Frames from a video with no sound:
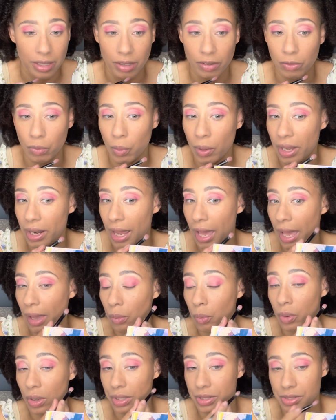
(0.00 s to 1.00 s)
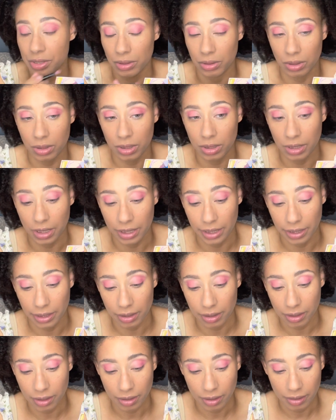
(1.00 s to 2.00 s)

of what I want to look like.